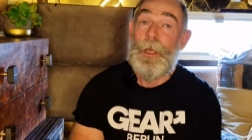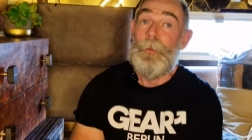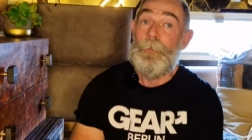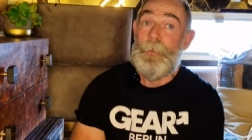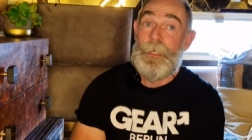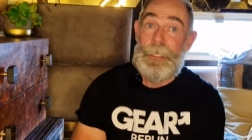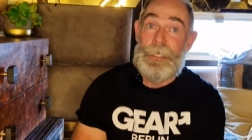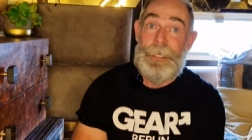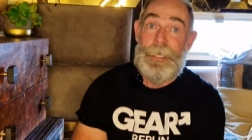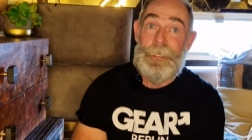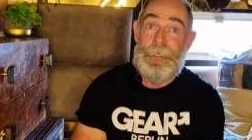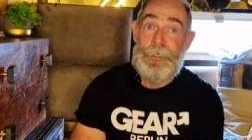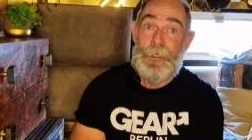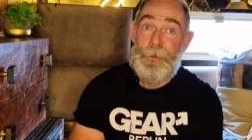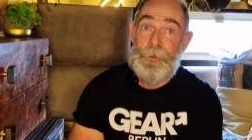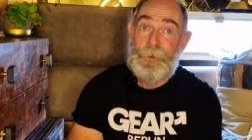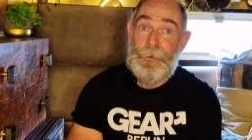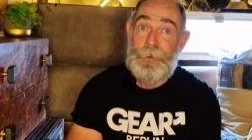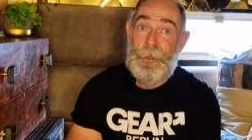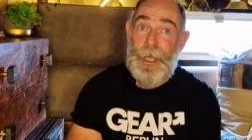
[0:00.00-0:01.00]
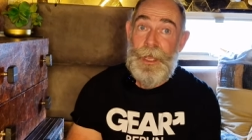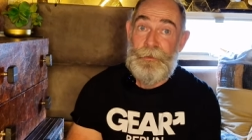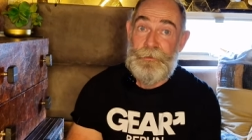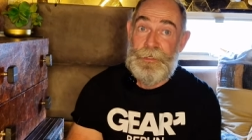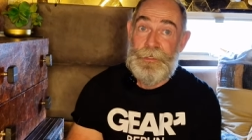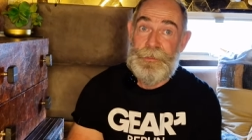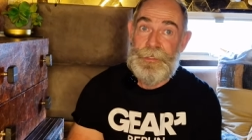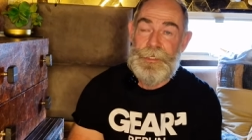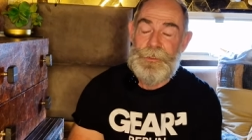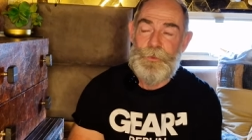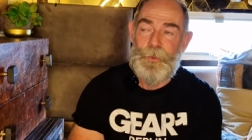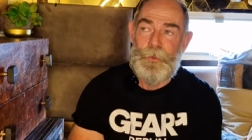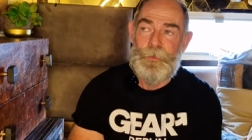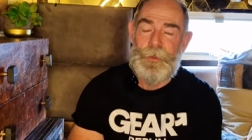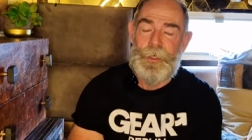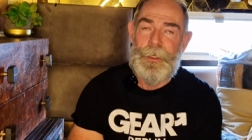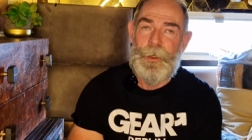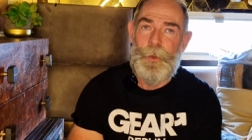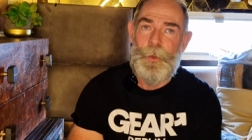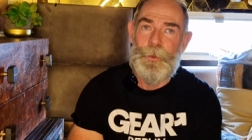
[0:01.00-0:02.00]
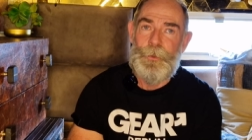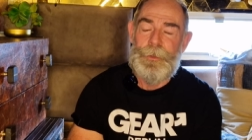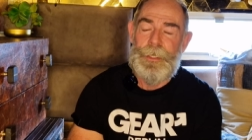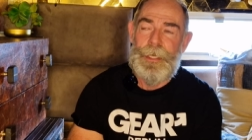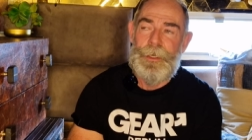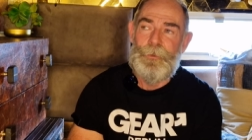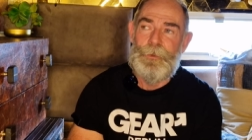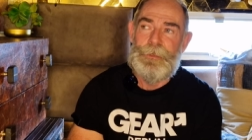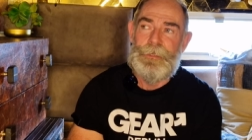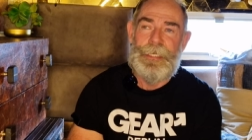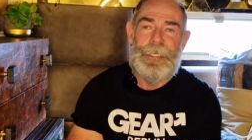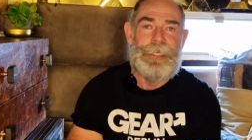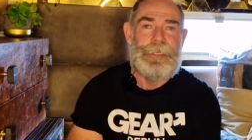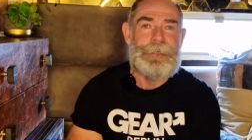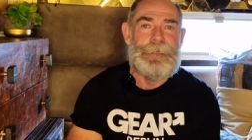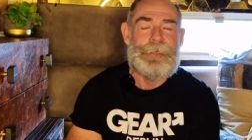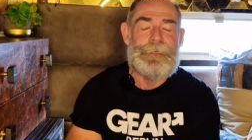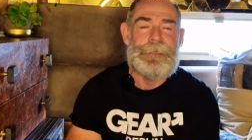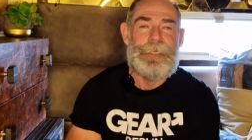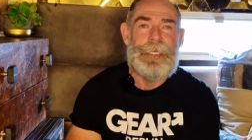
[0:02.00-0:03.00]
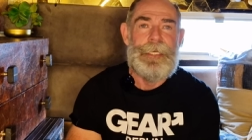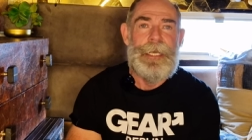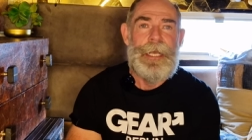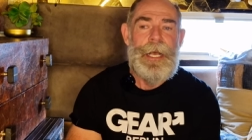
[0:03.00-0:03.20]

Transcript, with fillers: a millennial. I think that's what they're called nowadays.